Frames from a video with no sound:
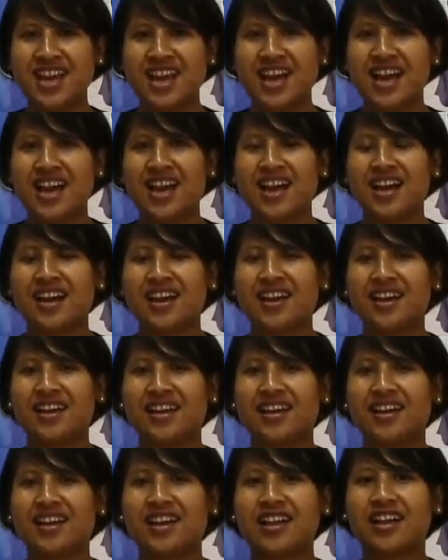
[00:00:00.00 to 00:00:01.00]

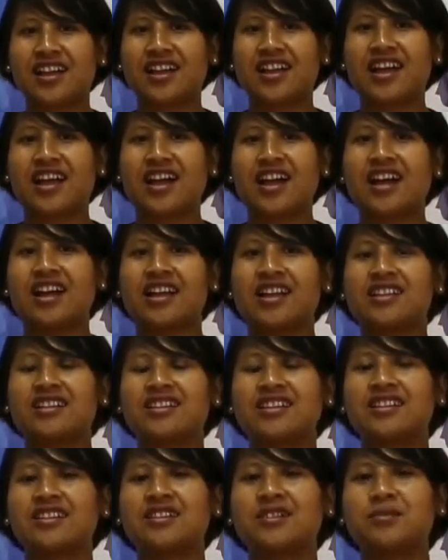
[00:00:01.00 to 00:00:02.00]

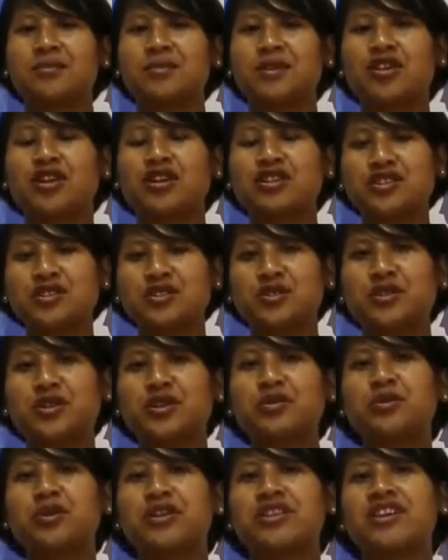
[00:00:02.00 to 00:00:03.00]
I'll be
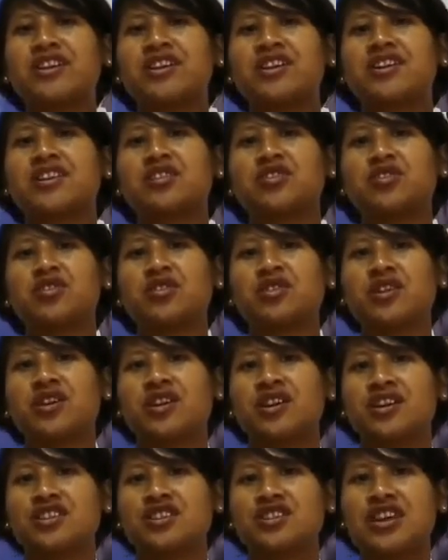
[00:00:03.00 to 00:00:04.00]
continuing with the
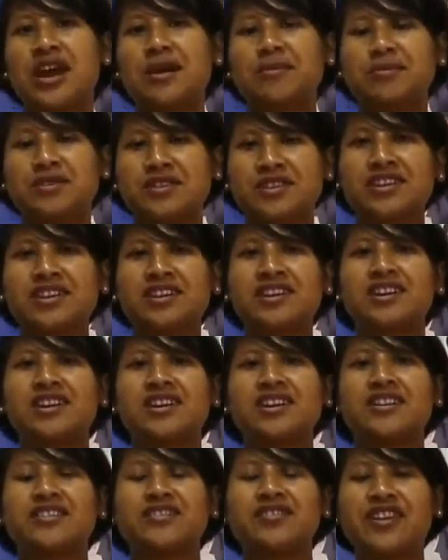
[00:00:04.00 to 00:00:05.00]
chapter
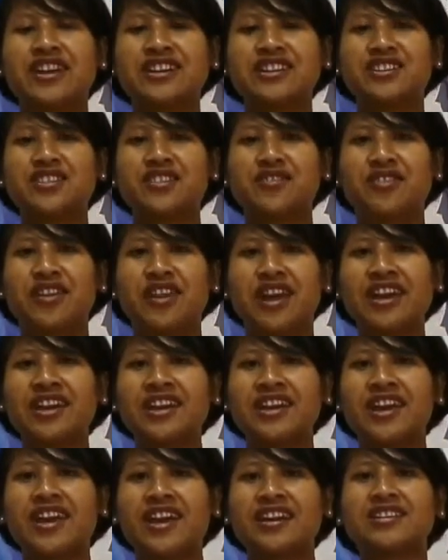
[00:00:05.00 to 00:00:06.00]
Reflection of Light,
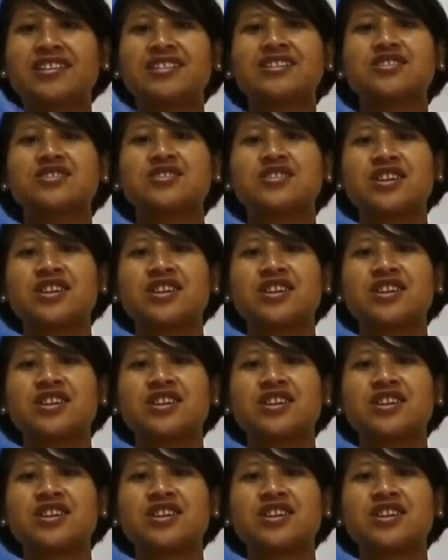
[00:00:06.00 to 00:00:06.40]
and